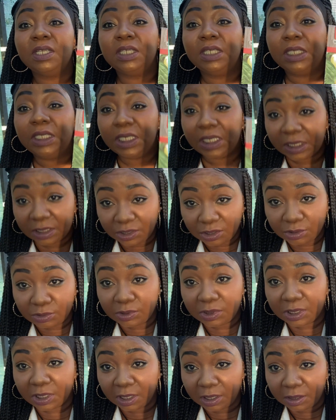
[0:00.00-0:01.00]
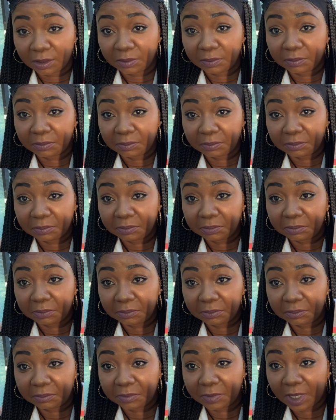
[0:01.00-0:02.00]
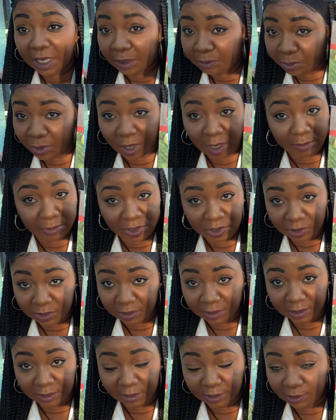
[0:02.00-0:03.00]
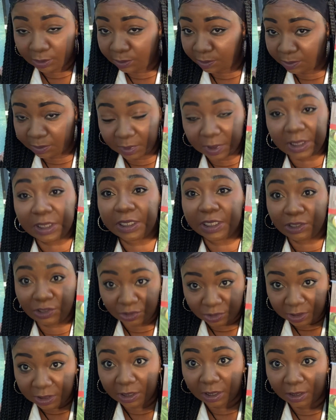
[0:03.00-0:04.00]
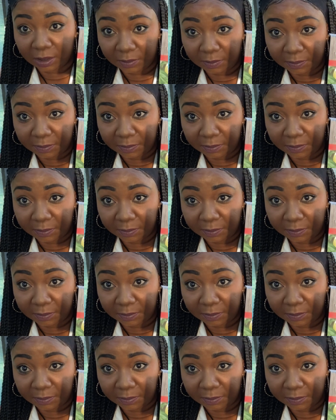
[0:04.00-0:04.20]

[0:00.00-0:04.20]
get you some. I promise you, you get you some.